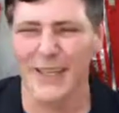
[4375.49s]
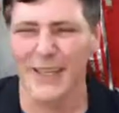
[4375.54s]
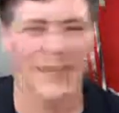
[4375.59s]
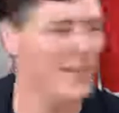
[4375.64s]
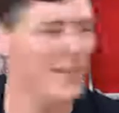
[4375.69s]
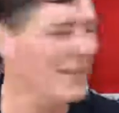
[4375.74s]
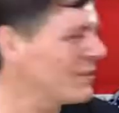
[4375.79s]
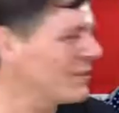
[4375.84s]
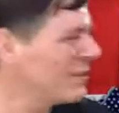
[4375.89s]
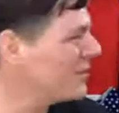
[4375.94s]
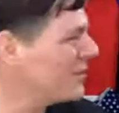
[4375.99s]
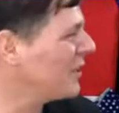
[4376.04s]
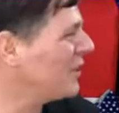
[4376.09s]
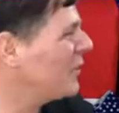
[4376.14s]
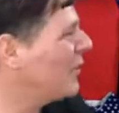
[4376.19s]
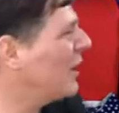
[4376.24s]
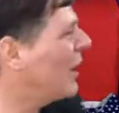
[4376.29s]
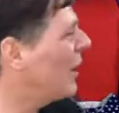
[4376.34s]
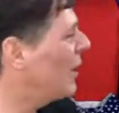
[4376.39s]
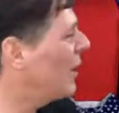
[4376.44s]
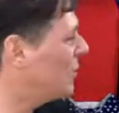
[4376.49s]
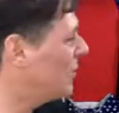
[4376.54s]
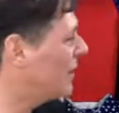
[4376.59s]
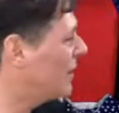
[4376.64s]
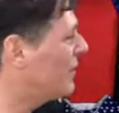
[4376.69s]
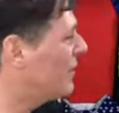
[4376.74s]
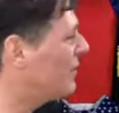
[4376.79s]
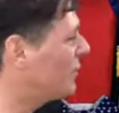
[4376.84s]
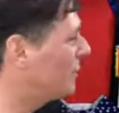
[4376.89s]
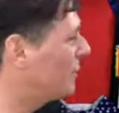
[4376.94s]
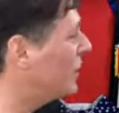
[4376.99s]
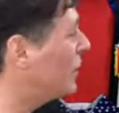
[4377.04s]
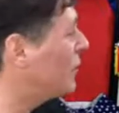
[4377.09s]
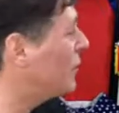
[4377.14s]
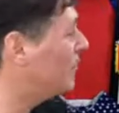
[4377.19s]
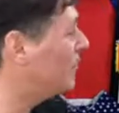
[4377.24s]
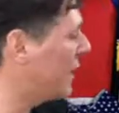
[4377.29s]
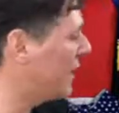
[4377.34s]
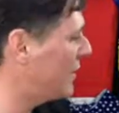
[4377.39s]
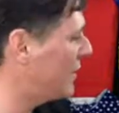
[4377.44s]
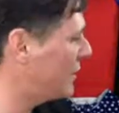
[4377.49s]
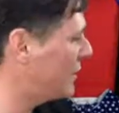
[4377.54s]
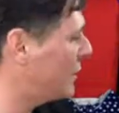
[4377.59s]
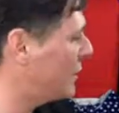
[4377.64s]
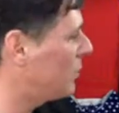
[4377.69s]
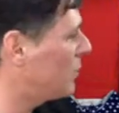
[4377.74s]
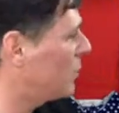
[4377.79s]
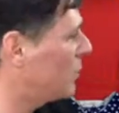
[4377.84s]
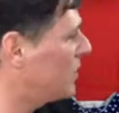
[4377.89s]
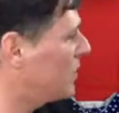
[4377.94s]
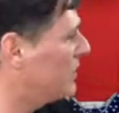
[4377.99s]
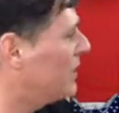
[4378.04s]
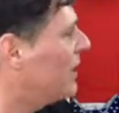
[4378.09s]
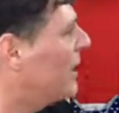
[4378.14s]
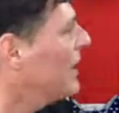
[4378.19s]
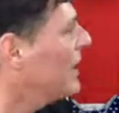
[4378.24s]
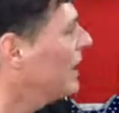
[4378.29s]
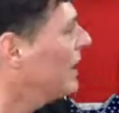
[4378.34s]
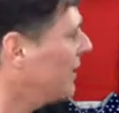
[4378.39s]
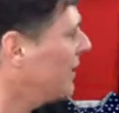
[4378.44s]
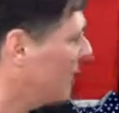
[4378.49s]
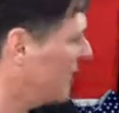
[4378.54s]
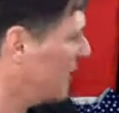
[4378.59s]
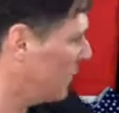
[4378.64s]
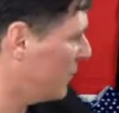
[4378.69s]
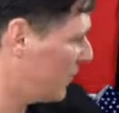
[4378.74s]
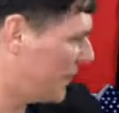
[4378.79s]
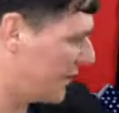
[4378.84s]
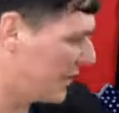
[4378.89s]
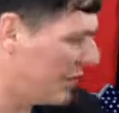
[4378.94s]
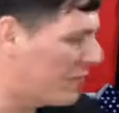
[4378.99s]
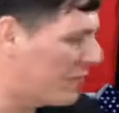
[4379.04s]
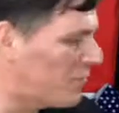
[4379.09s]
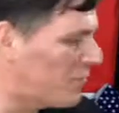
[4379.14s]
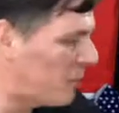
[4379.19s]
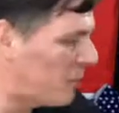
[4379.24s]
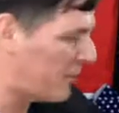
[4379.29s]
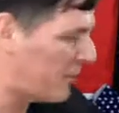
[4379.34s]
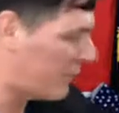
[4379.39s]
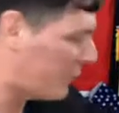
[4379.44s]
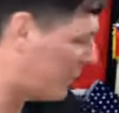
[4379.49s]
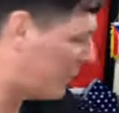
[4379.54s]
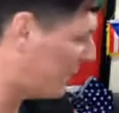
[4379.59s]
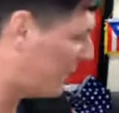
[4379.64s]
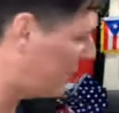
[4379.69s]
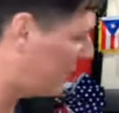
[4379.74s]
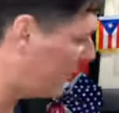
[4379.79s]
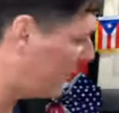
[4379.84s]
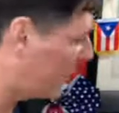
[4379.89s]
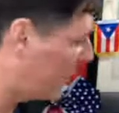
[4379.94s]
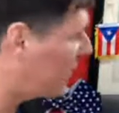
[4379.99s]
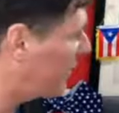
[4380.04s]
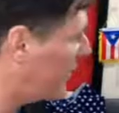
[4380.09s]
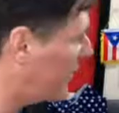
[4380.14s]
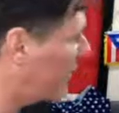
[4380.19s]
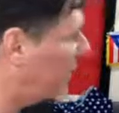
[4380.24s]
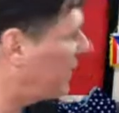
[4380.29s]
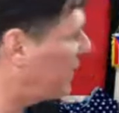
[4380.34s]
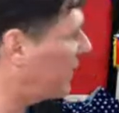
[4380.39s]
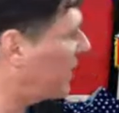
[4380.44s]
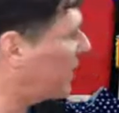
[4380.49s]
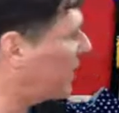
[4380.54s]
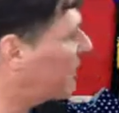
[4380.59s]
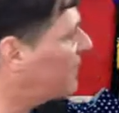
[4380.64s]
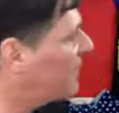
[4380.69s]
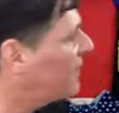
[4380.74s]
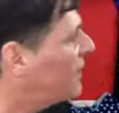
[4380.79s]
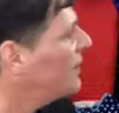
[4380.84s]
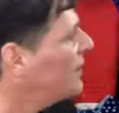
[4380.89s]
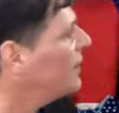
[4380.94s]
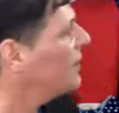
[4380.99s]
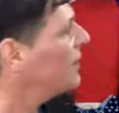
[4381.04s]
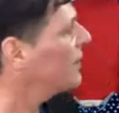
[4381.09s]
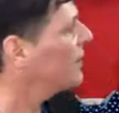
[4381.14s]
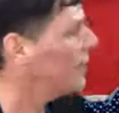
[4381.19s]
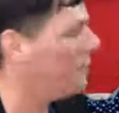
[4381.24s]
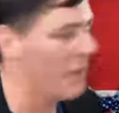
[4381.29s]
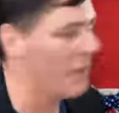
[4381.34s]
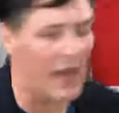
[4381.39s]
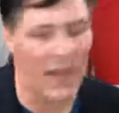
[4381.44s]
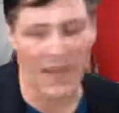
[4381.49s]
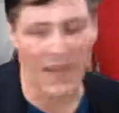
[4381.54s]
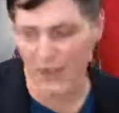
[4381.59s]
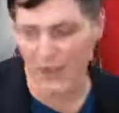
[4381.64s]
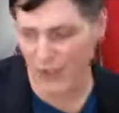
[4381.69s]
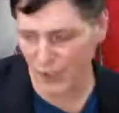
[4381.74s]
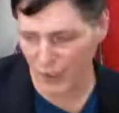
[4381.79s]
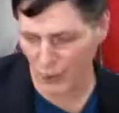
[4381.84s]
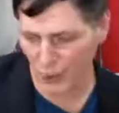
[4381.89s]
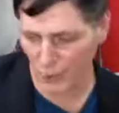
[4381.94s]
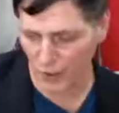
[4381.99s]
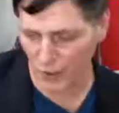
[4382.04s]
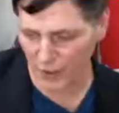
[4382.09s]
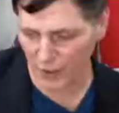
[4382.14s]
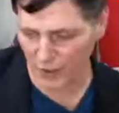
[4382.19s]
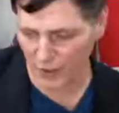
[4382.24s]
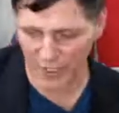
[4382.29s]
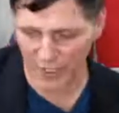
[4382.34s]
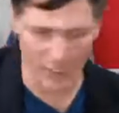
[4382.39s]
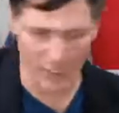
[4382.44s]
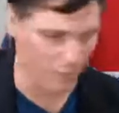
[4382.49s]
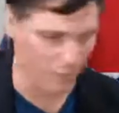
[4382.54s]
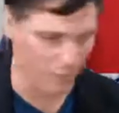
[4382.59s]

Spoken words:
And so I went into my own magical world. And then when this bus was conceived, the magical world came